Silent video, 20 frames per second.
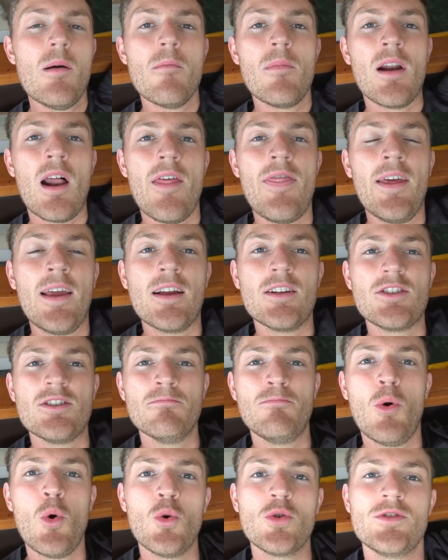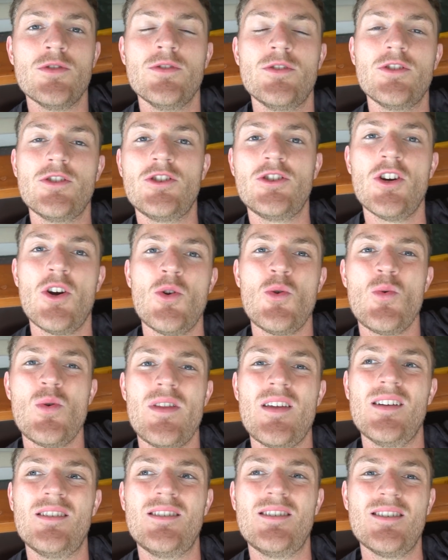But I think it's important to show
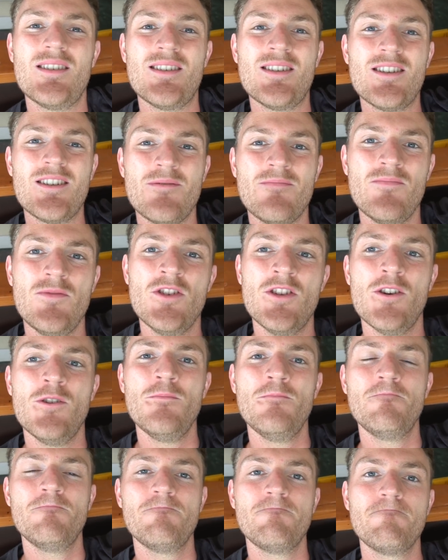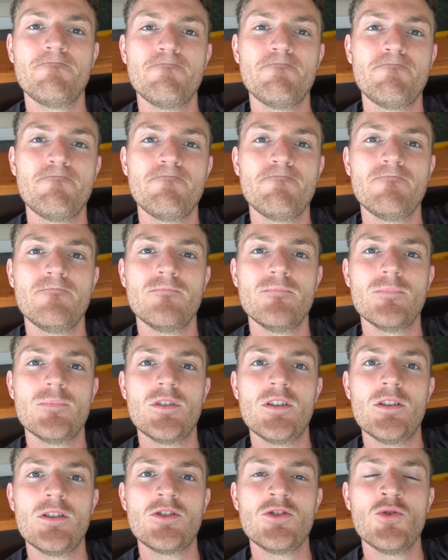that, you know,
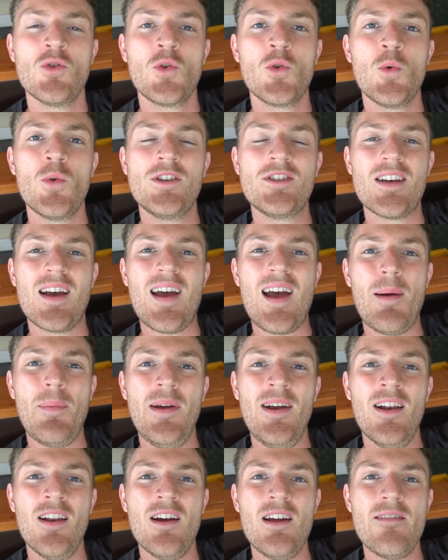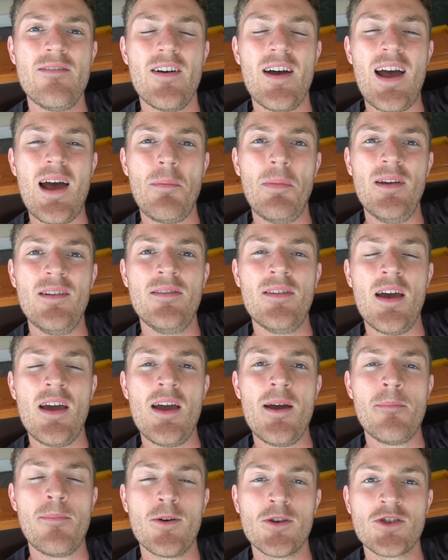it's not always a happy life, a happy
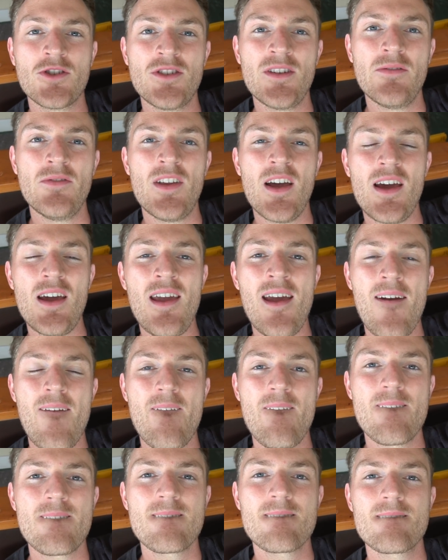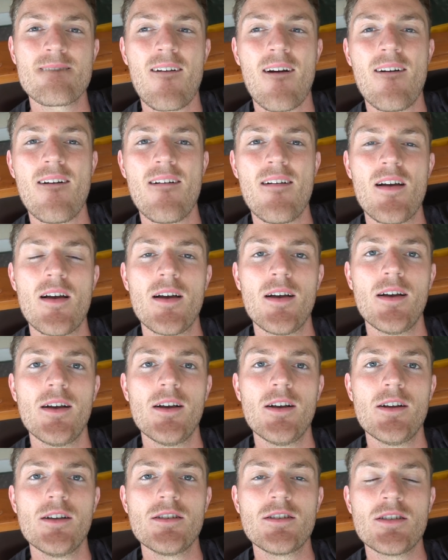day, a positive day.
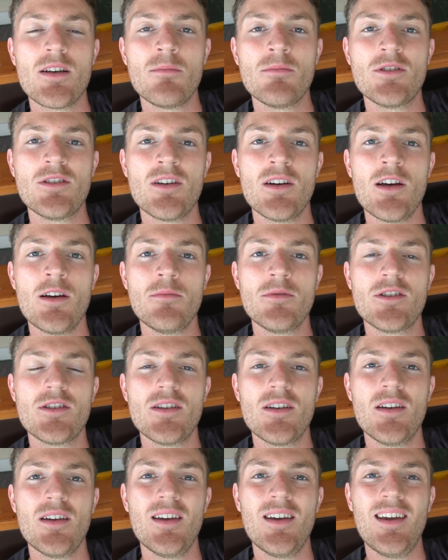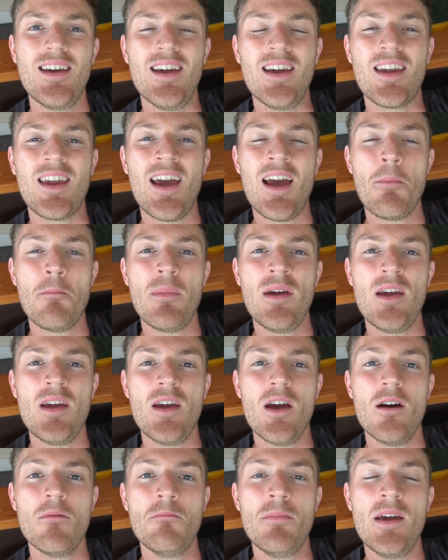Sometimes it can
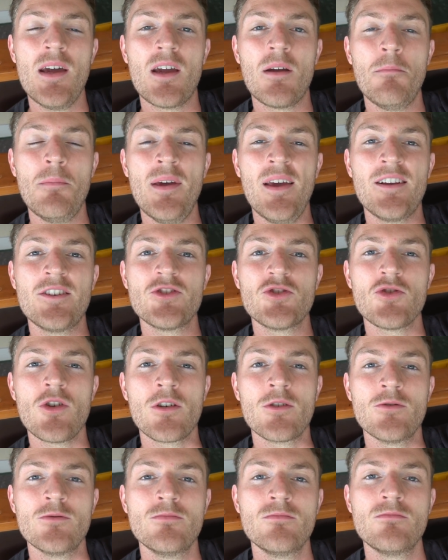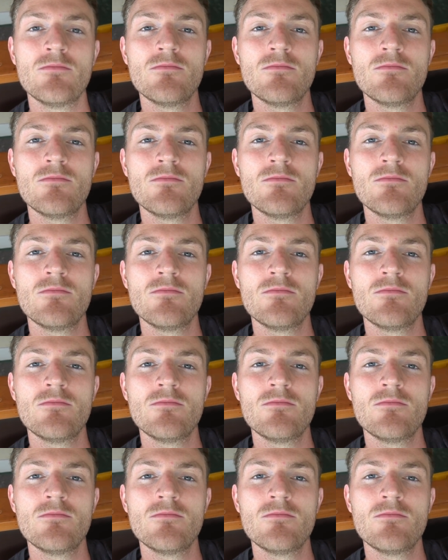be a big, big struggle.